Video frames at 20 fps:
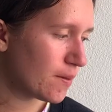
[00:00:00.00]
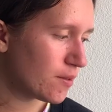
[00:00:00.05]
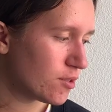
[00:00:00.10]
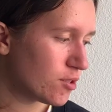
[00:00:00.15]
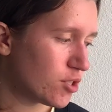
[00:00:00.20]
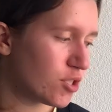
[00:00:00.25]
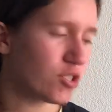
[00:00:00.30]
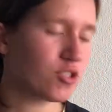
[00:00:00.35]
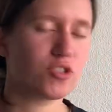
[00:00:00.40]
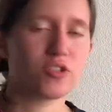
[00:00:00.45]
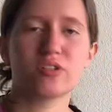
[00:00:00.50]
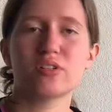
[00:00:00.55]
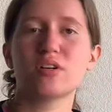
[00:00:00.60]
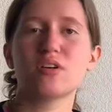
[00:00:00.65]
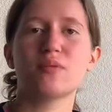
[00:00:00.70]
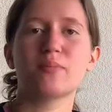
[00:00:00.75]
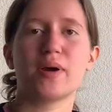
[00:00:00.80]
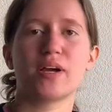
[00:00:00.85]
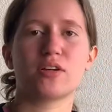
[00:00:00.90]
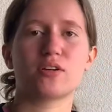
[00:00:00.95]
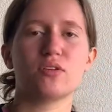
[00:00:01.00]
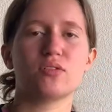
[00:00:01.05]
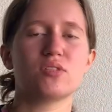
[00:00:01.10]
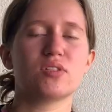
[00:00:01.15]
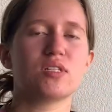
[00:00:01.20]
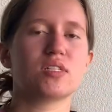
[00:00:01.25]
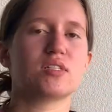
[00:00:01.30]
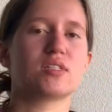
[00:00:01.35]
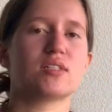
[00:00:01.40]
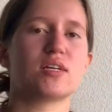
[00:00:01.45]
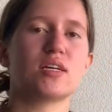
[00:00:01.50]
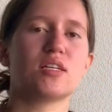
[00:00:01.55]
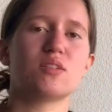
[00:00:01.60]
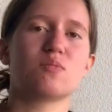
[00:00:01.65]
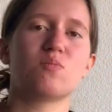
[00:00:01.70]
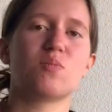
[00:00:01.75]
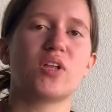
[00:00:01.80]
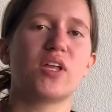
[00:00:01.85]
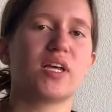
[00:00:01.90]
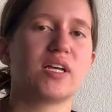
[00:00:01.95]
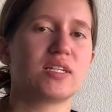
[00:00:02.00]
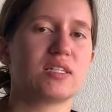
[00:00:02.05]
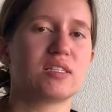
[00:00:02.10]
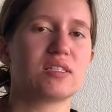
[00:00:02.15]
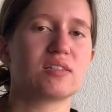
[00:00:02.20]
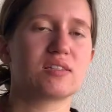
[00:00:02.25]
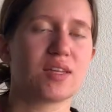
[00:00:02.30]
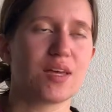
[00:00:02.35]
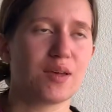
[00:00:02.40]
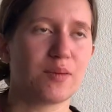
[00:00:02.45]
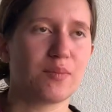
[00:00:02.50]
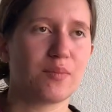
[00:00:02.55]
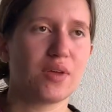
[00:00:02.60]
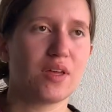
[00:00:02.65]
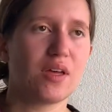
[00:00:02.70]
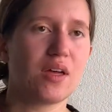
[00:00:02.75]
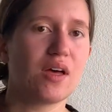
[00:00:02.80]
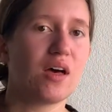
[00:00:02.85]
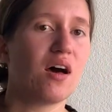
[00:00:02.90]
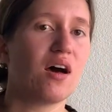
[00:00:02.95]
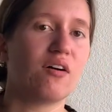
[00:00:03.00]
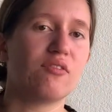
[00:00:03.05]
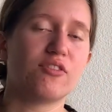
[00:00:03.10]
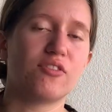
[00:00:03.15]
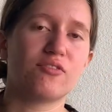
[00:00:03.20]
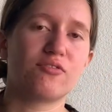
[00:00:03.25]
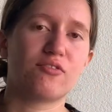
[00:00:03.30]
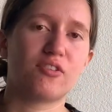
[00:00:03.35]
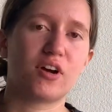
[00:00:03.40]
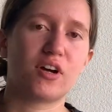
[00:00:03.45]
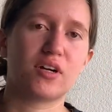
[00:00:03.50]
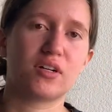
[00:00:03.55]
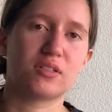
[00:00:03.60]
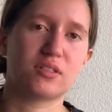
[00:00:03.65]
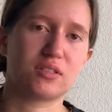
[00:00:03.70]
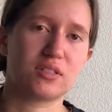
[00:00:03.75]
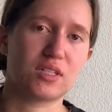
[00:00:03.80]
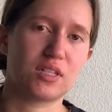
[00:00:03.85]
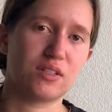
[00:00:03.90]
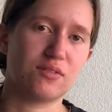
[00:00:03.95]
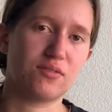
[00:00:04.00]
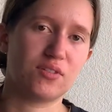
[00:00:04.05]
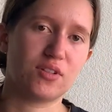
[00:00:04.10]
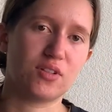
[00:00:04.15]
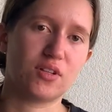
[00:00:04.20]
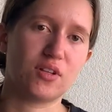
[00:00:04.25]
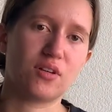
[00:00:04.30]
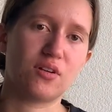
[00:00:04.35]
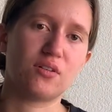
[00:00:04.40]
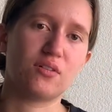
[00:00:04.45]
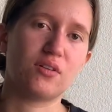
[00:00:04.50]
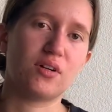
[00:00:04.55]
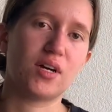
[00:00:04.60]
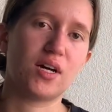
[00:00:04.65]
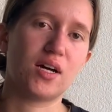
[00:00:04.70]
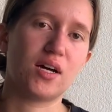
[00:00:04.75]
Chytridiomycosis does plague some of the frogs, even though